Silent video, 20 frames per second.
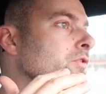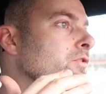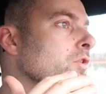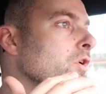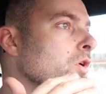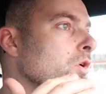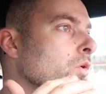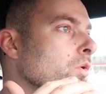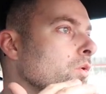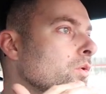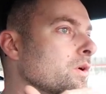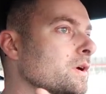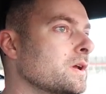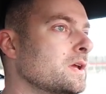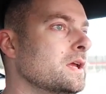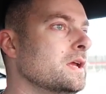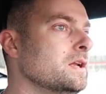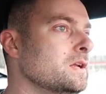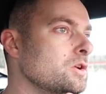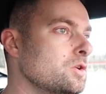so
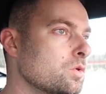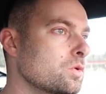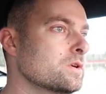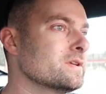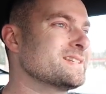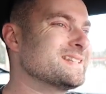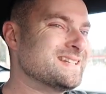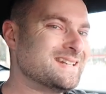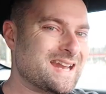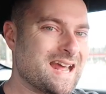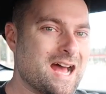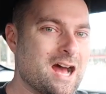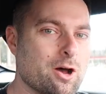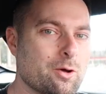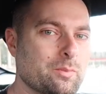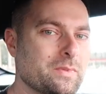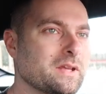get yours now,